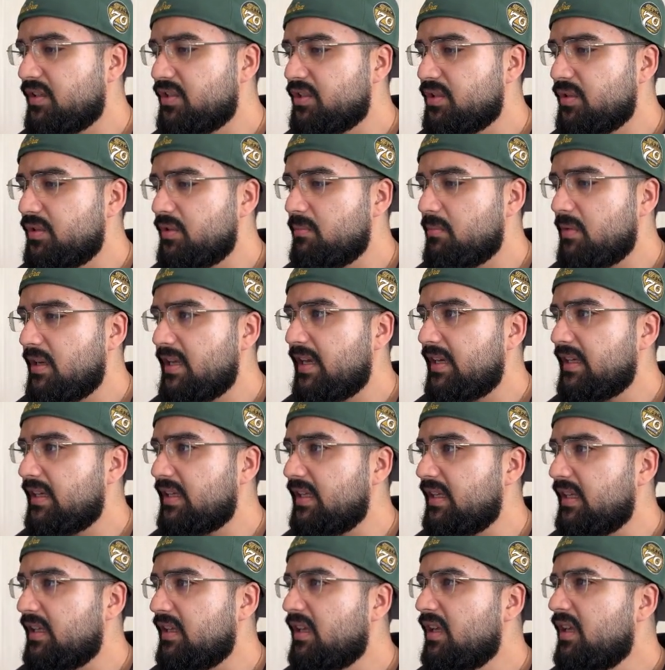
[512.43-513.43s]
if I show you my
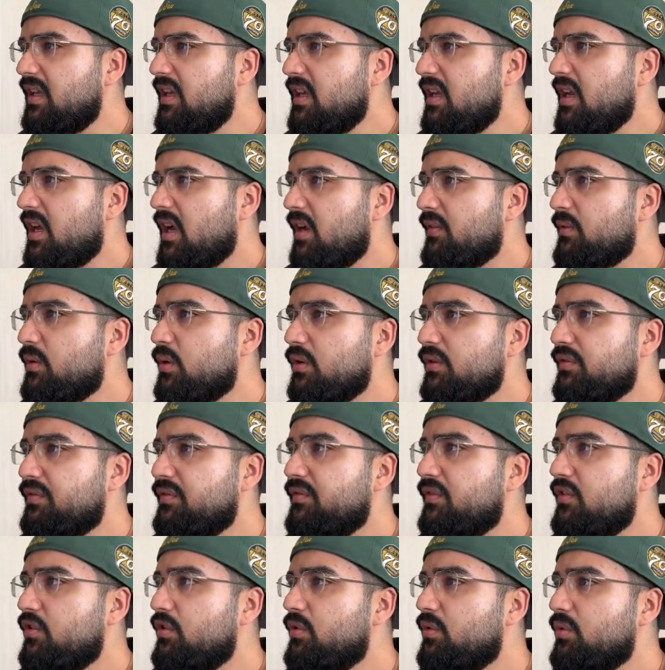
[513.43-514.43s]
Anki, I've got a
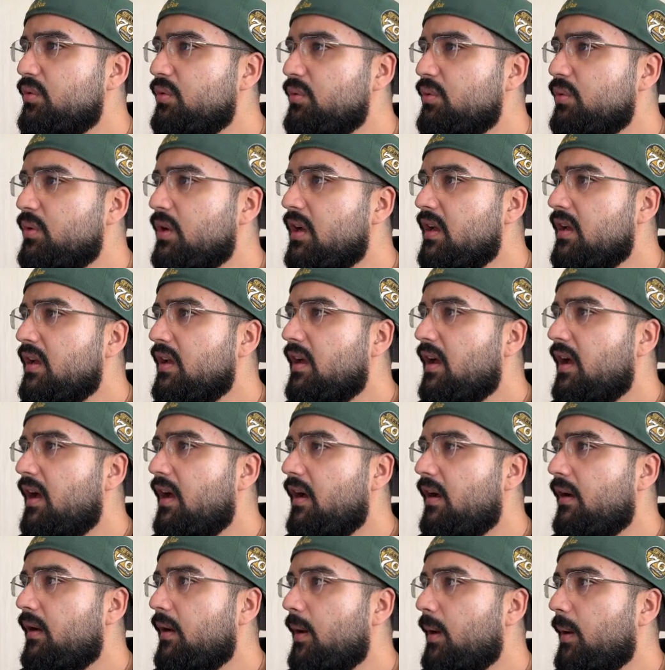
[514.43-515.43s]
few
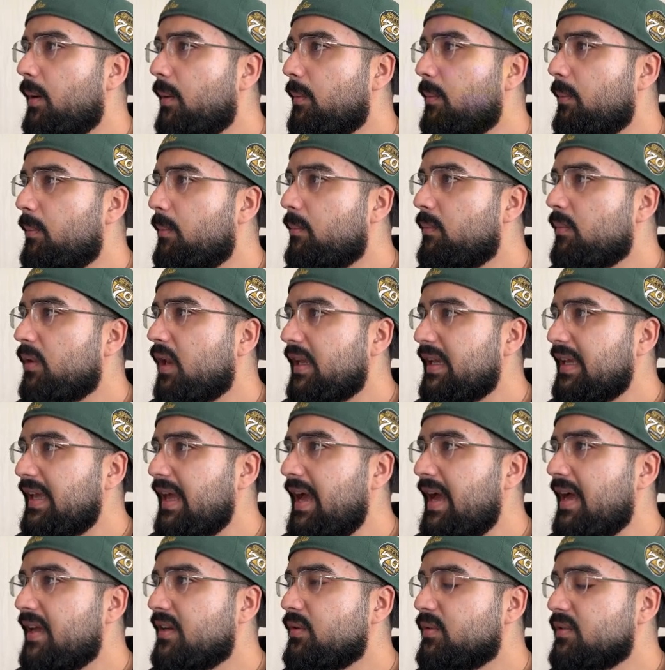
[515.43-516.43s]
um, like
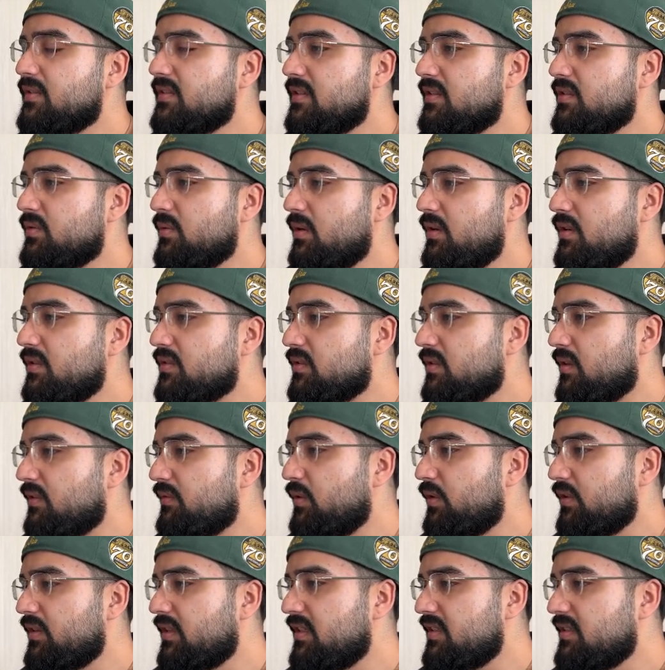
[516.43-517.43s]
add-ons as well. So
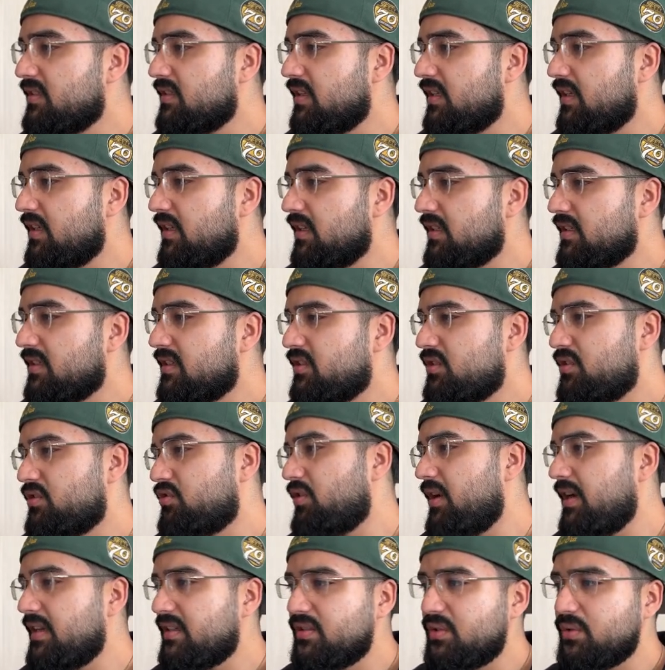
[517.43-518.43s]
I've got this thing, it
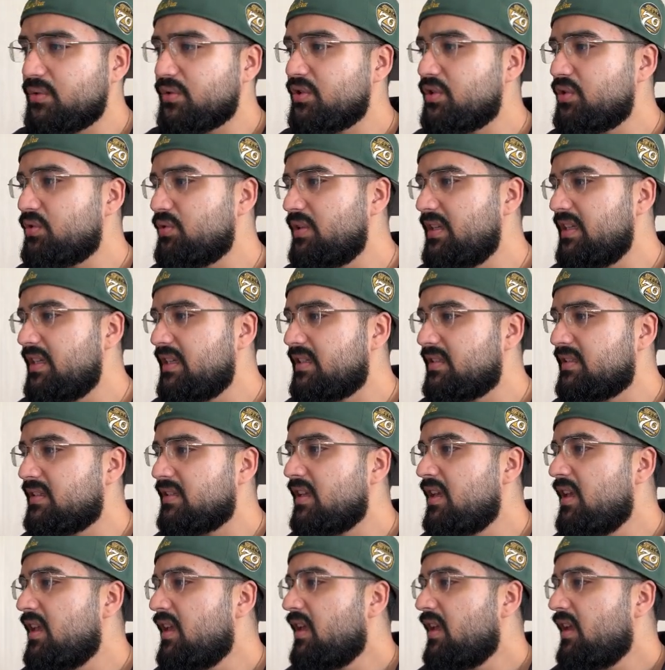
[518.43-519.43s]
tracks your
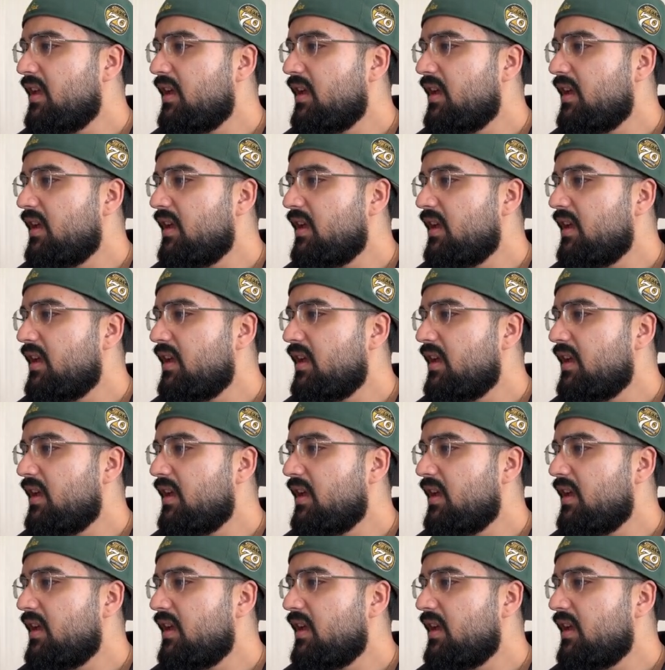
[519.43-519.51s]
streaks.